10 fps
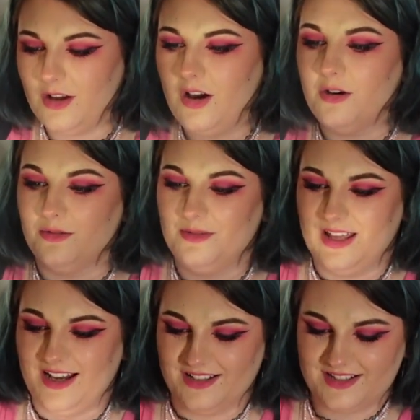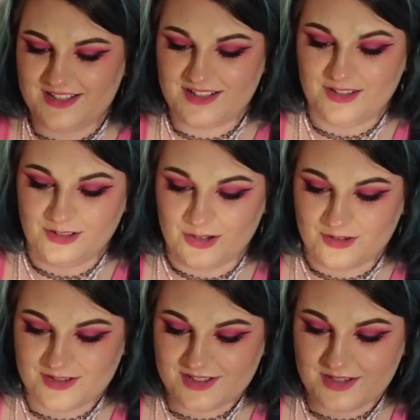Oh, that
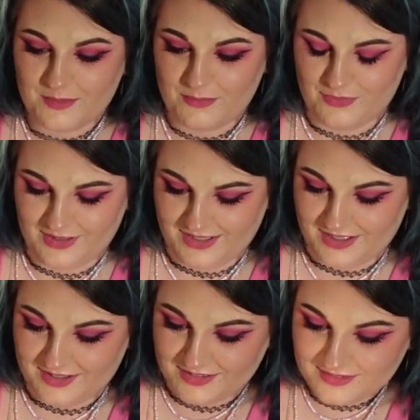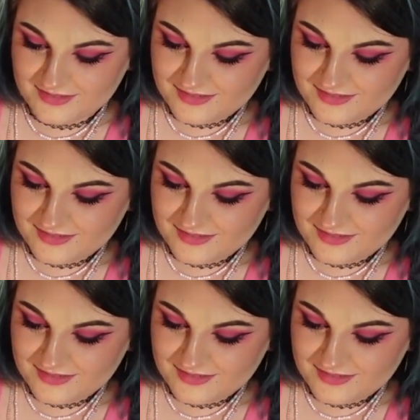looks brilliant.